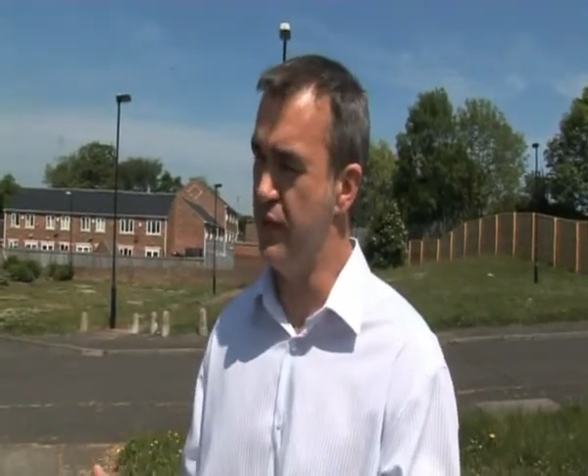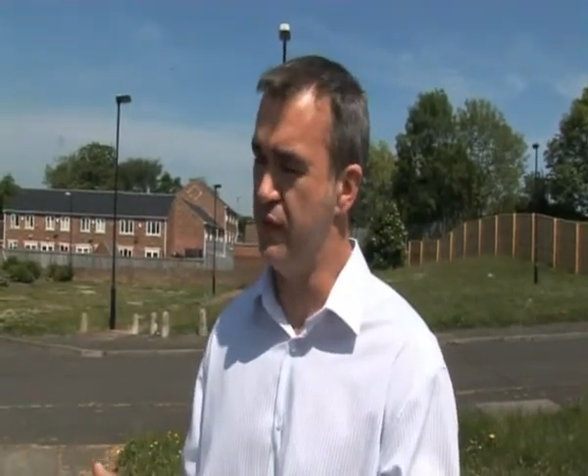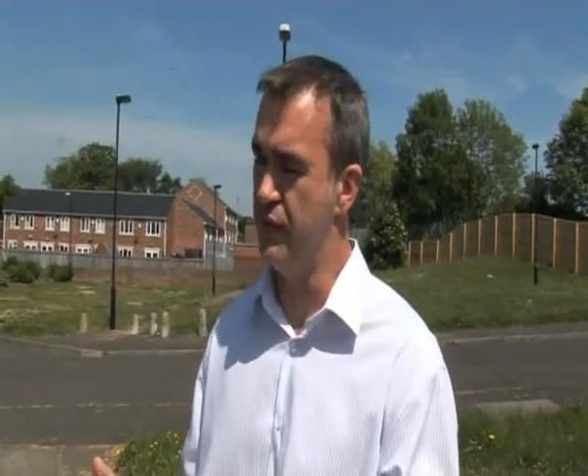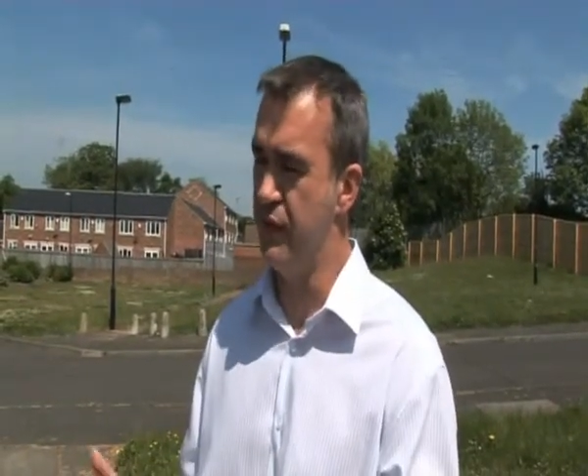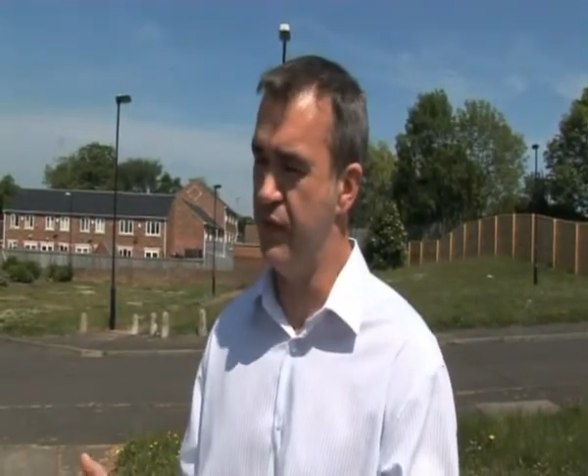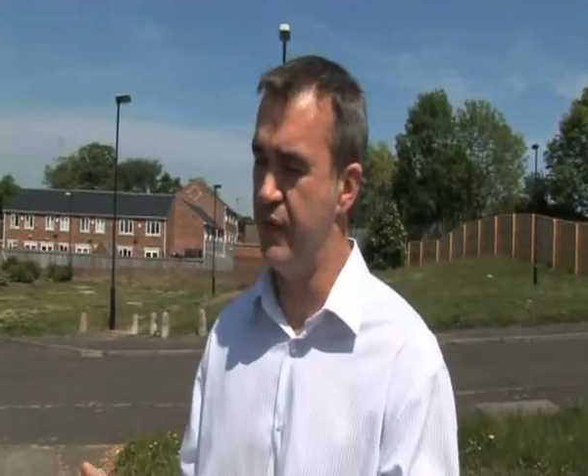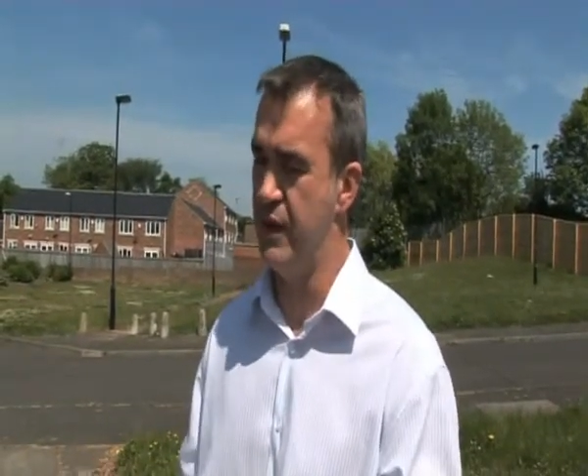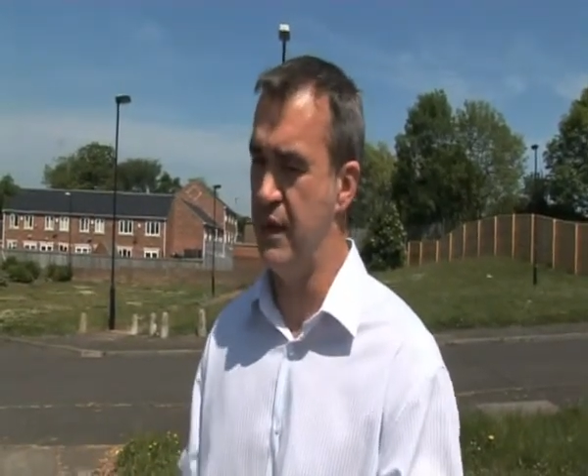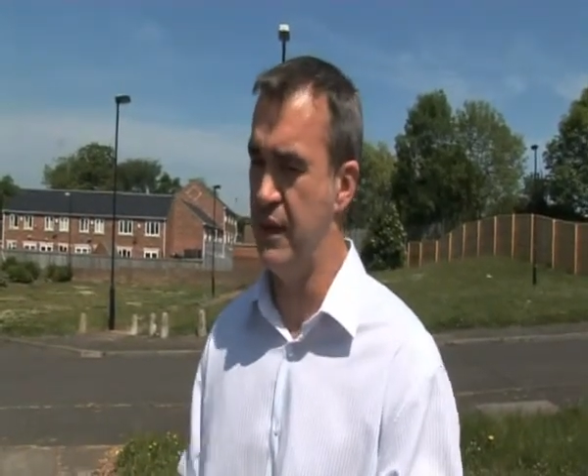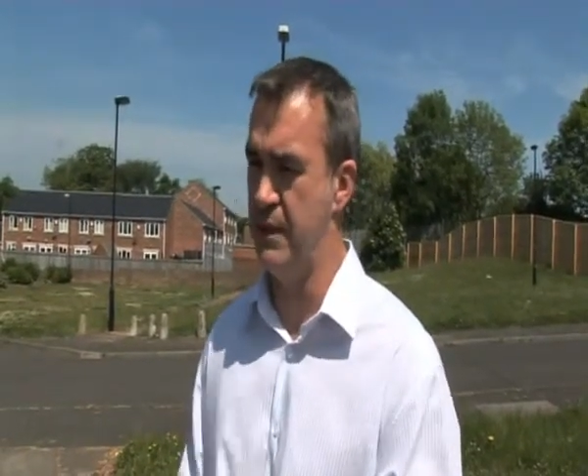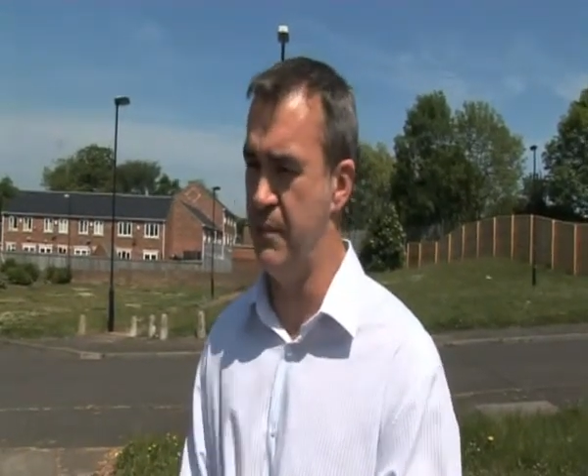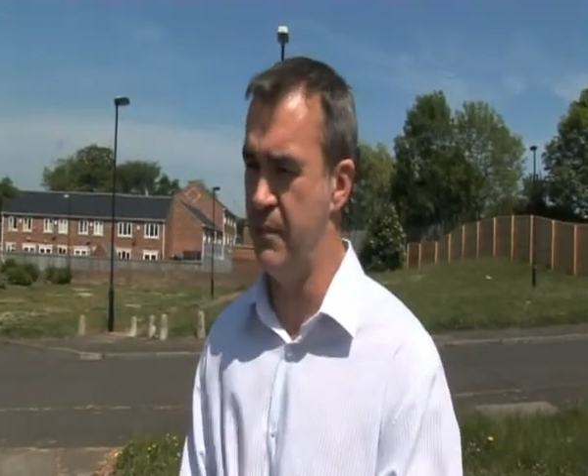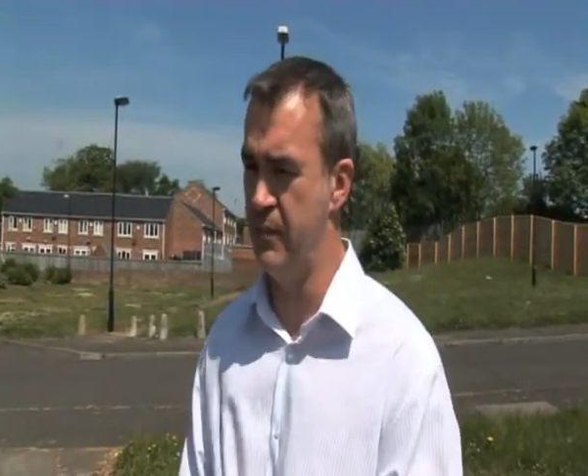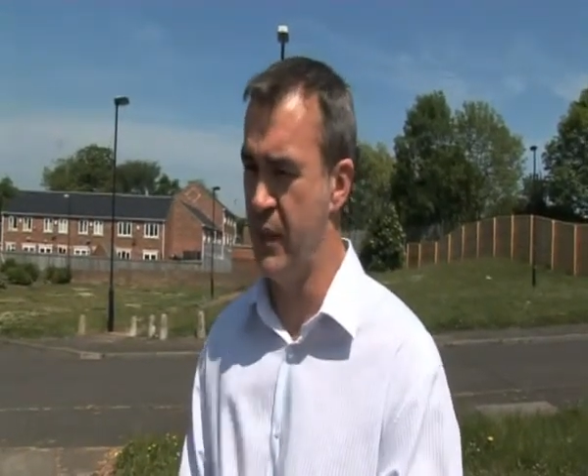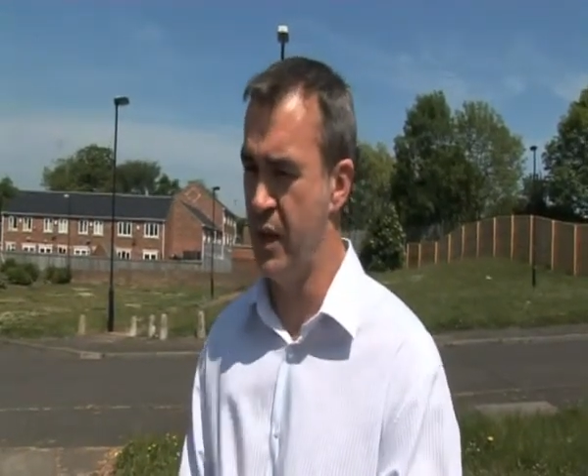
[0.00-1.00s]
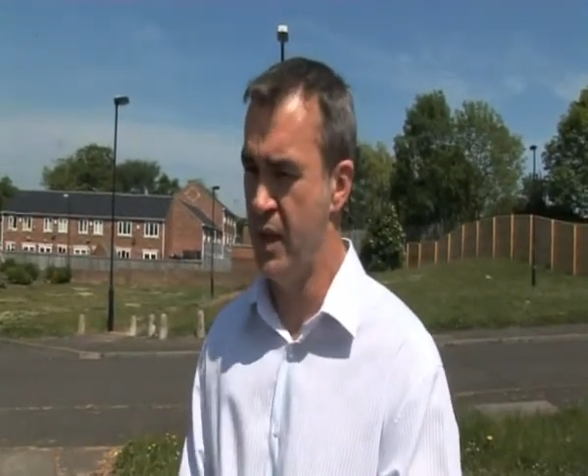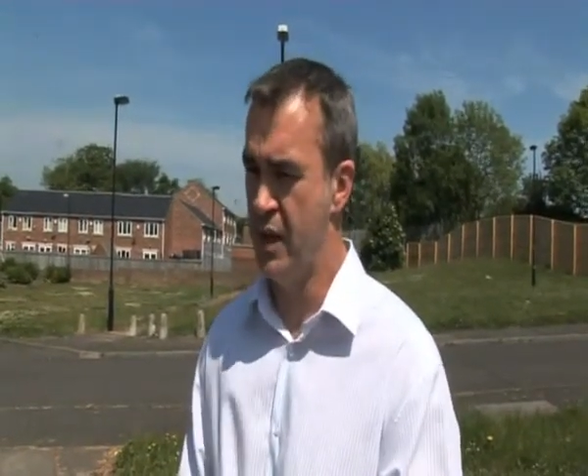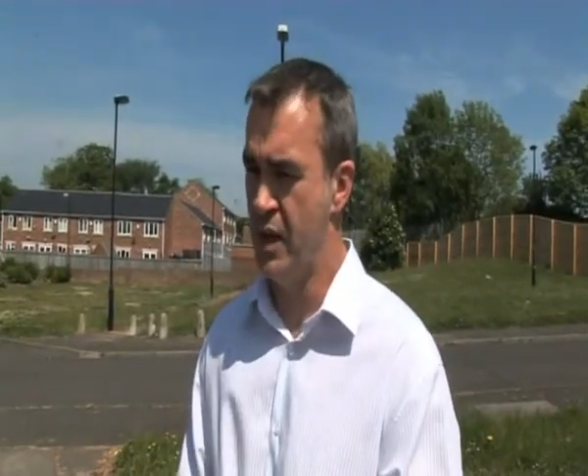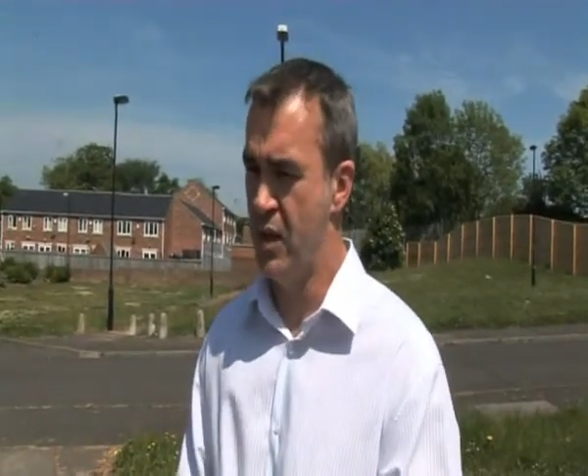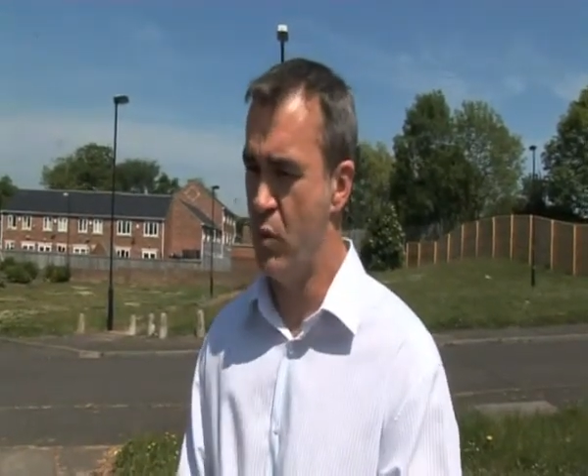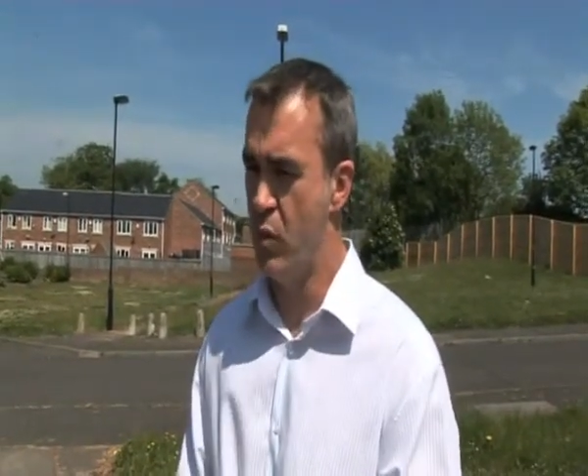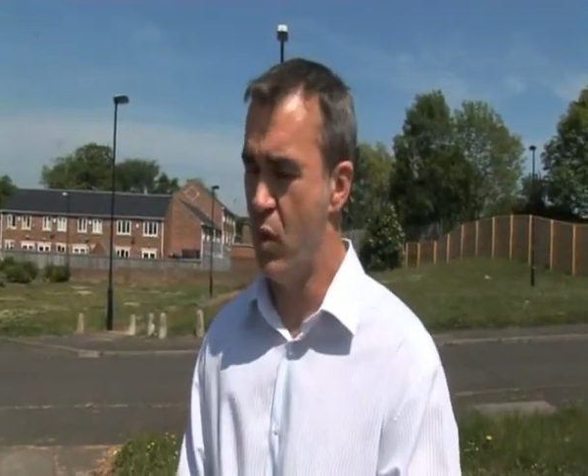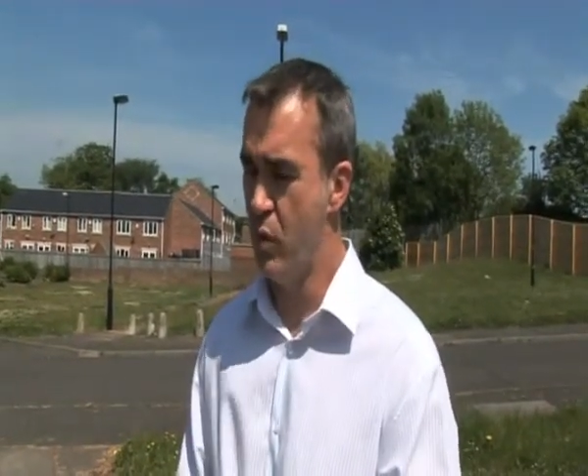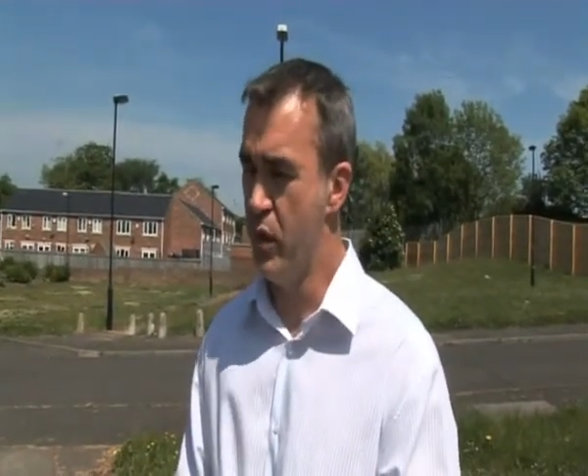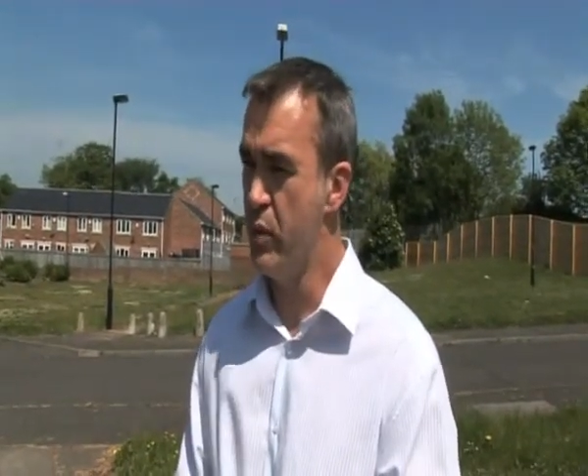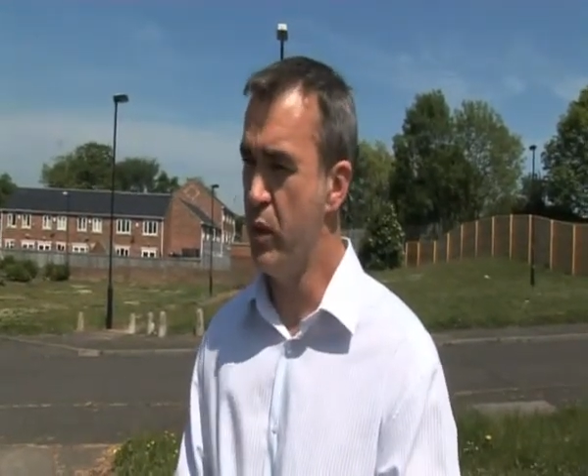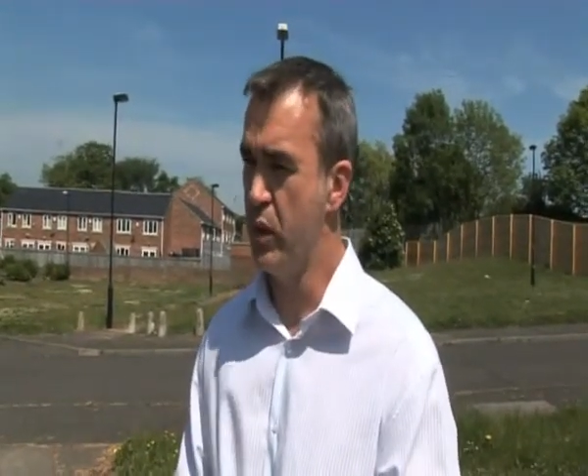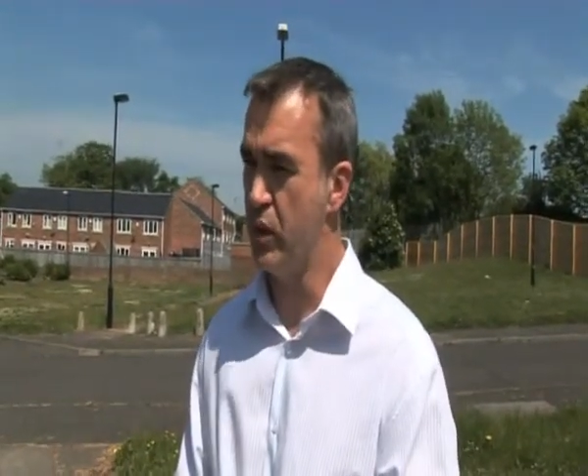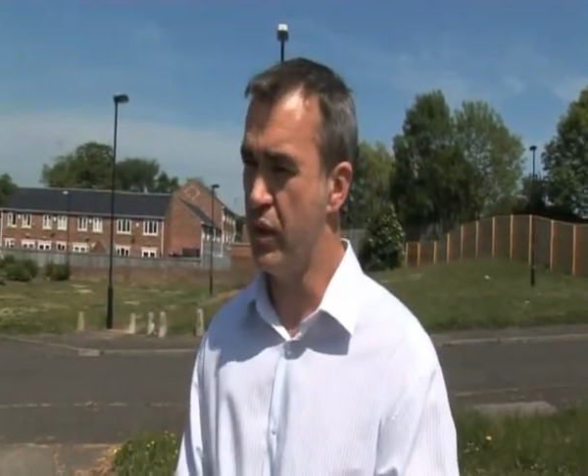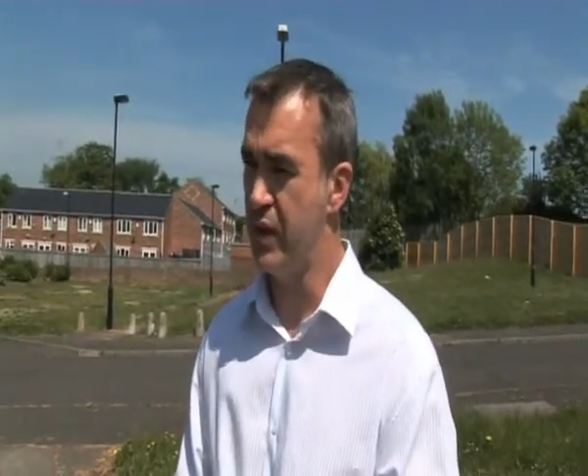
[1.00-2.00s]
of what we
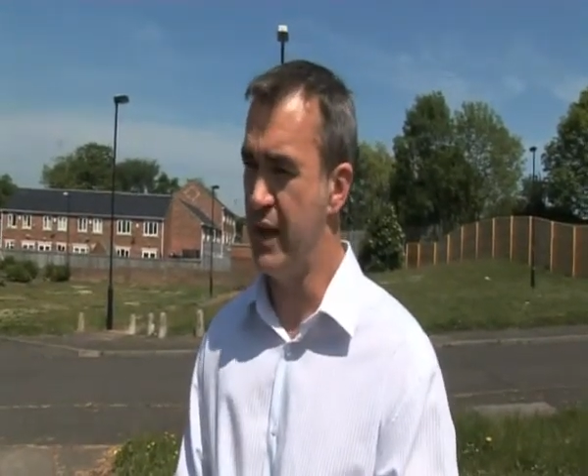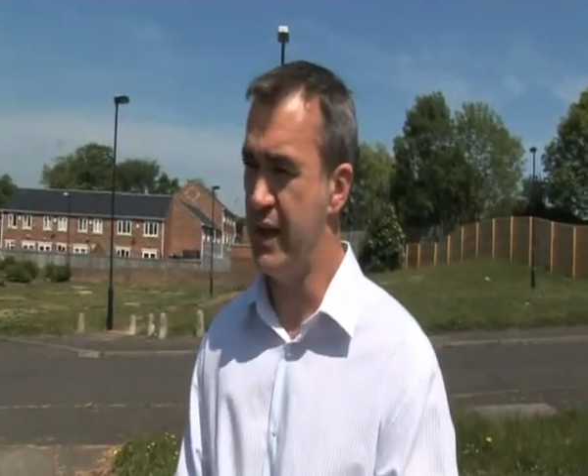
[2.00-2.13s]
were looking